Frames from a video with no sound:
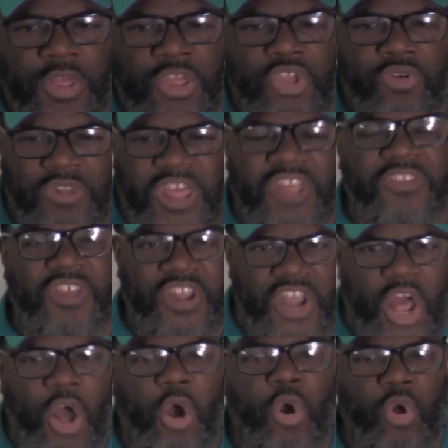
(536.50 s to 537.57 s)
you need to
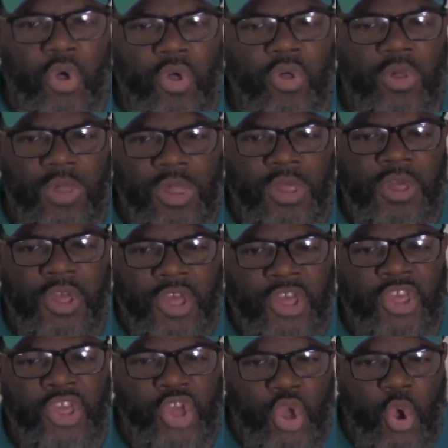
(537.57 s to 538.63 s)
know
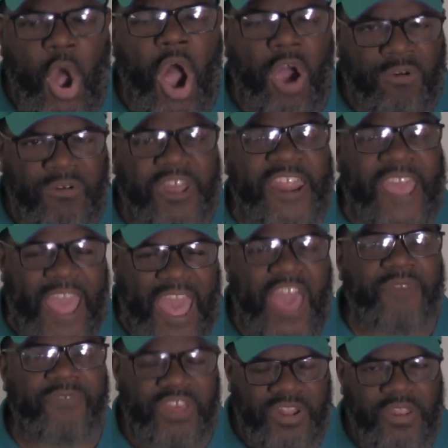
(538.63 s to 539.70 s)
you already
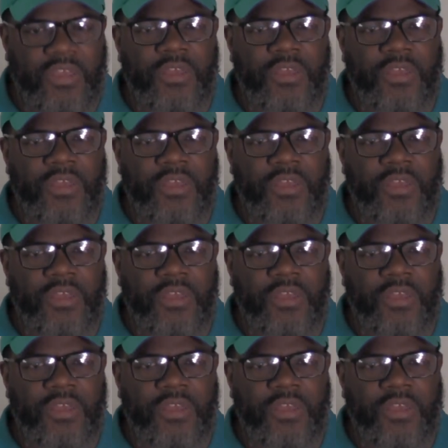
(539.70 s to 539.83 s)
have it.